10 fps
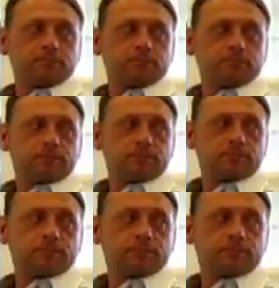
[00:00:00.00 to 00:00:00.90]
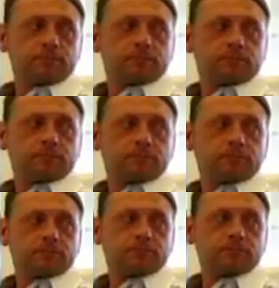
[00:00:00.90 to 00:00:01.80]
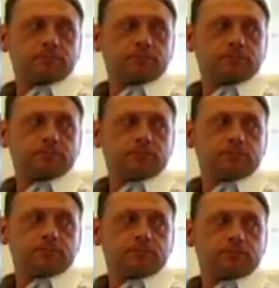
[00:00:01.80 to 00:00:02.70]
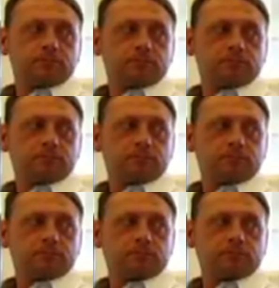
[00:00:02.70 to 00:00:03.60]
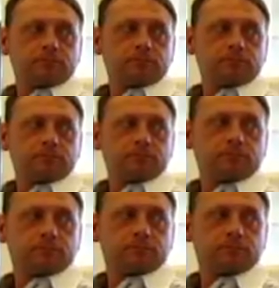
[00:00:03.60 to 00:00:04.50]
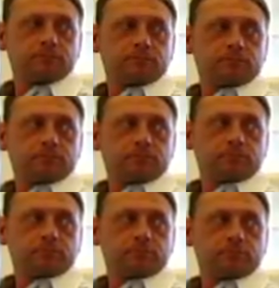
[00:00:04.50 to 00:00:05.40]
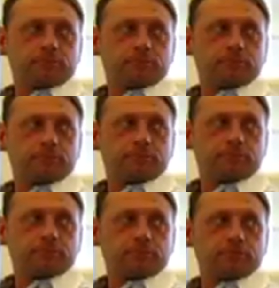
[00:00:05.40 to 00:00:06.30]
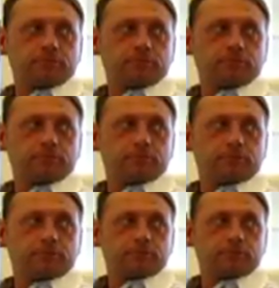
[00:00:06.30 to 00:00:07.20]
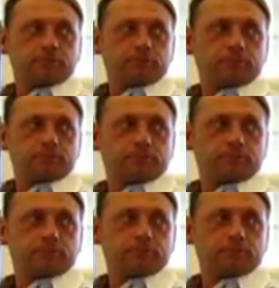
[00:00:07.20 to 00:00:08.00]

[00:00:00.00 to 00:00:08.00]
The person shown says nothing.